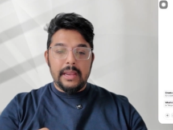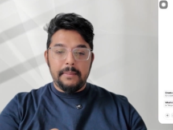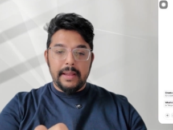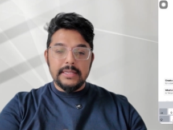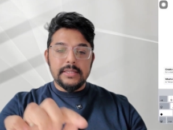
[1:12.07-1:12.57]
the
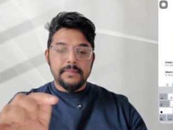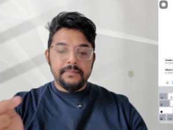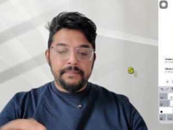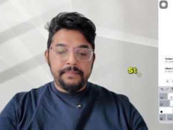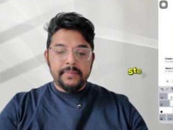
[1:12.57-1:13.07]
image
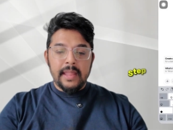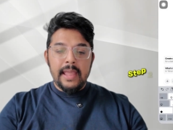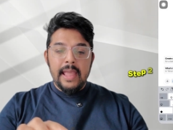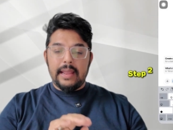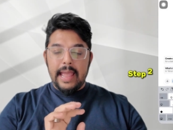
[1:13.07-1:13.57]

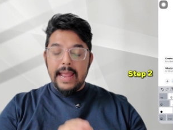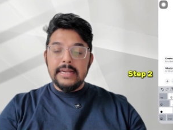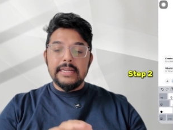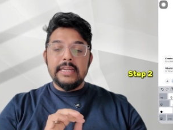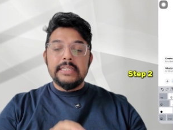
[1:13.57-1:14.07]

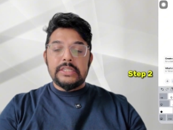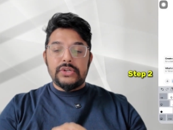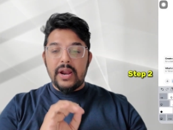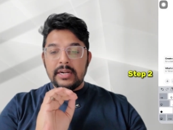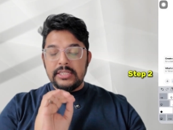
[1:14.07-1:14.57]
and
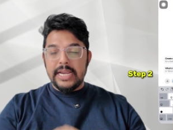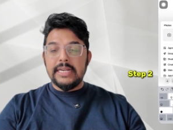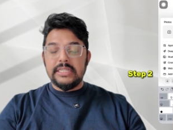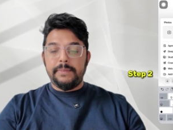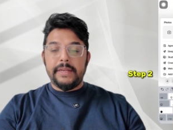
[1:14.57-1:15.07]
instruct
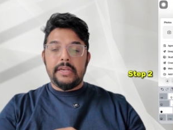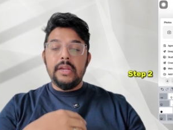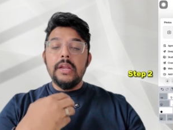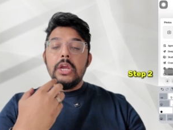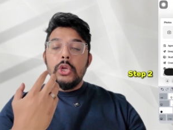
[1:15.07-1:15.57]
ChatGPT